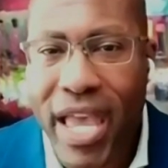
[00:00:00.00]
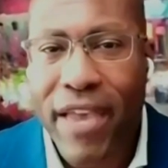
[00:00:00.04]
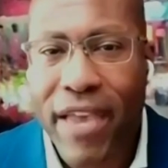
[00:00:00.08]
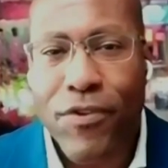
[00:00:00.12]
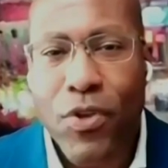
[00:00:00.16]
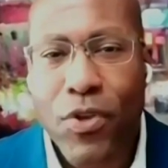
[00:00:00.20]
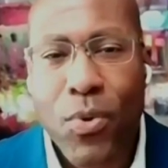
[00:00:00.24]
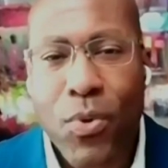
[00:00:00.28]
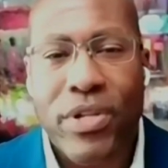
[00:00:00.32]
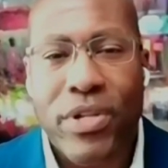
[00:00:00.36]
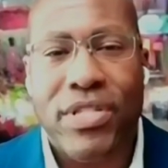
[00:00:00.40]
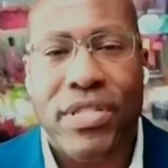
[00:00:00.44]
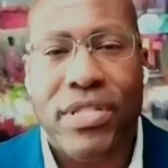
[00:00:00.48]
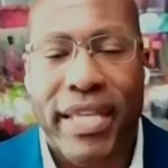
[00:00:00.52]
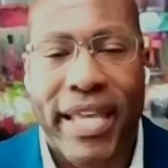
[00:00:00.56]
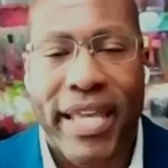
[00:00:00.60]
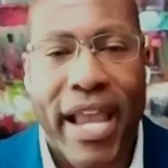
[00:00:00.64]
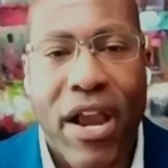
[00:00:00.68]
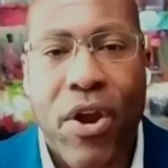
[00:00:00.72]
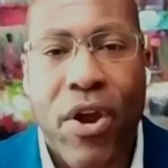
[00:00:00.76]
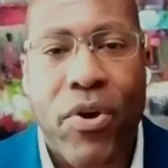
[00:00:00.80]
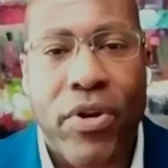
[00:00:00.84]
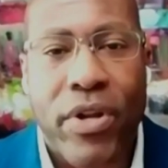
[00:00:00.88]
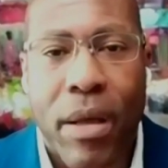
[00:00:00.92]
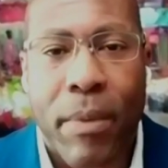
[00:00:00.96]
If you are
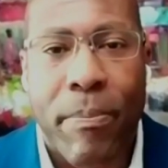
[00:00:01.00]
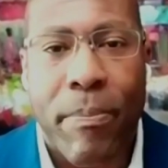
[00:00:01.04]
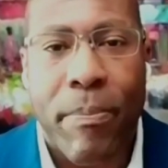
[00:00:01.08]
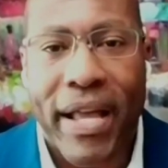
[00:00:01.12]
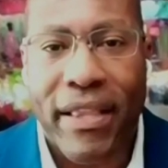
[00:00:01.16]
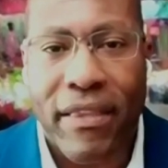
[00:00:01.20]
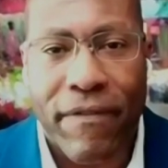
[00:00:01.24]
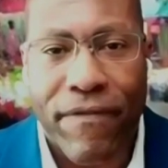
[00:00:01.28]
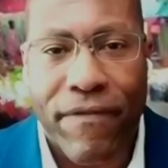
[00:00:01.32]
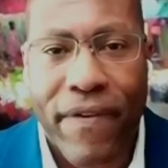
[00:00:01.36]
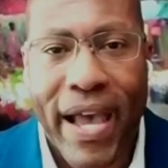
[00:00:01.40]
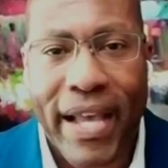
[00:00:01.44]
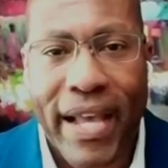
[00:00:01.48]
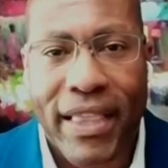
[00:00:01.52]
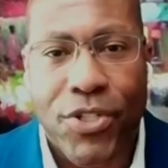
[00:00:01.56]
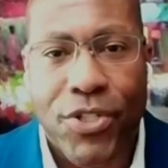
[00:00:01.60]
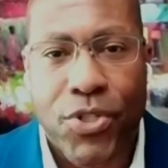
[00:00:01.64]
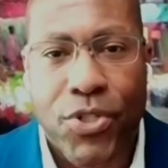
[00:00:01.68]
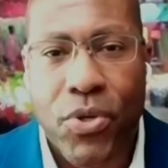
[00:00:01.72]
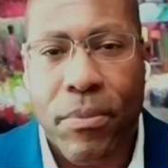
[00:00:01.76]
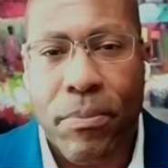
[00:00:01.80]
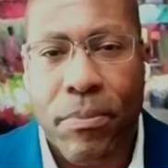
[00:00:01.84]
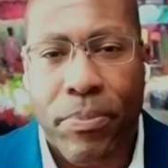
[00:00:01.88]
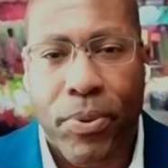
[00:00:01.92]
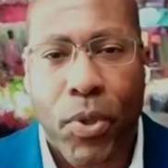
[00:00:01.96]
scared about the fact
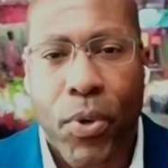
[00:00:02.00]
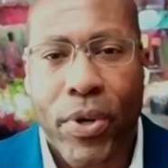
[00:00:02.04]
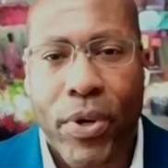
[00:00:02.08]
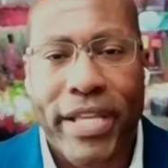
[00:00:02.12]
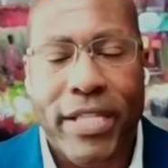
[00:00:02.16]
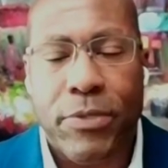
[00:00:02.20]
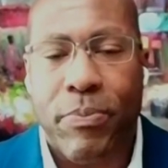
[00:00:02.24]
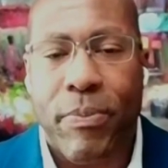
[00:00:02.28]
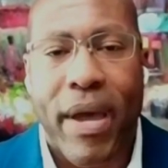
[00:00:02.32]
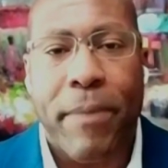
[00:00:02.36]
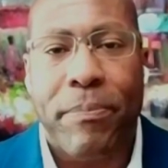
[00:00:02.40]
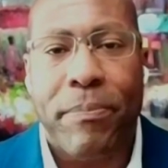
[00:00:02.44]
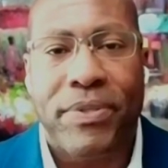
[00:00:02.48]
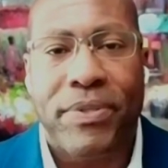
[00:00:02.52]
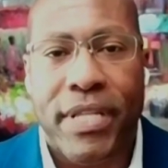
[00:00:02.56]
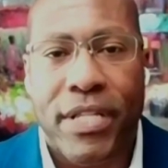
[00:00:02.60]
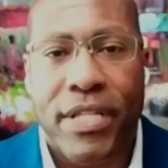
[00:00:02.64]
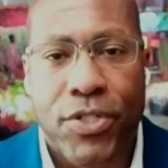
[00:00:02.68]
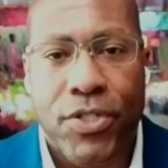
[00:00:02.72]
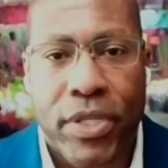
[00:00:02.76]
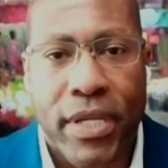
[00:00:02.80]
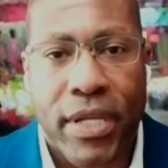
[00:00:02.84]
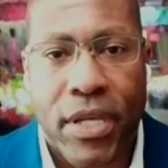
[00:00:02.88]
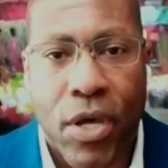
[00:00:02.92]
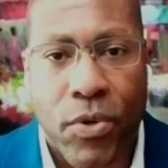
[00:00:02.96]
that your employees might
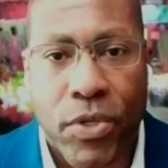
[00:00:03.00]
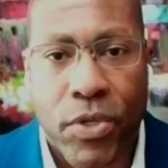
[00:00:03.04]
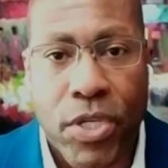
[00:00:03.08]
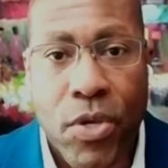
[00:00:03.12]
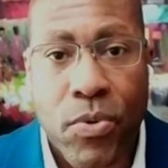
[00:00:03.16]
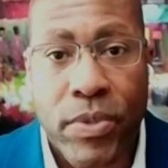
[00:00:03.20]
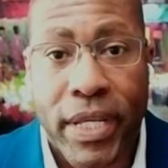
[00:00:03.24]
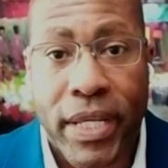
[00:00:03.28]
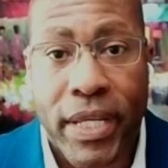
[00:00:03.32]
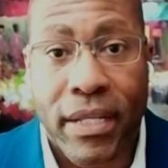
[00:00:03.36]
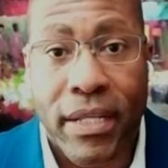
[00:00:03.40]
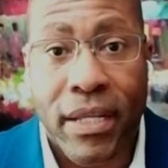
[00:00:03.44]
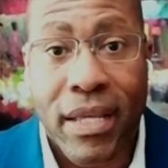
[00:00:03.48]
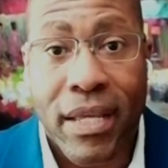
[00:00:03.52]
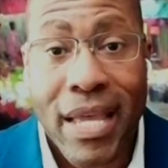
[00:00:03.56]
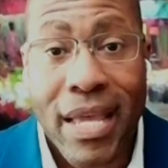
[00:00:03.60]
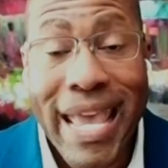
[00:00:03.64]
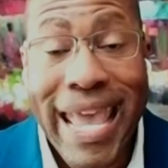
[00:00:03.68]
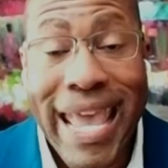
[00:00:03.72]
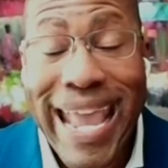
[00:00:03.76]
potentially go union,